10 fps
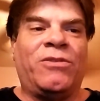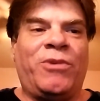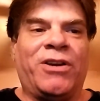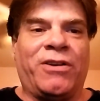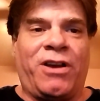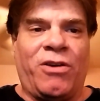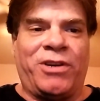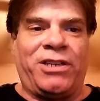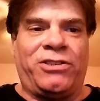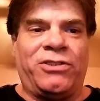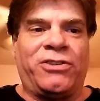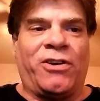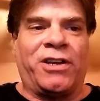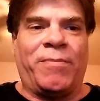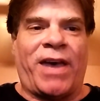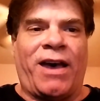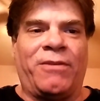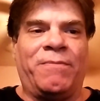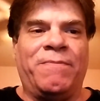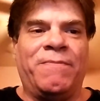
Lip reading: we are going to talk about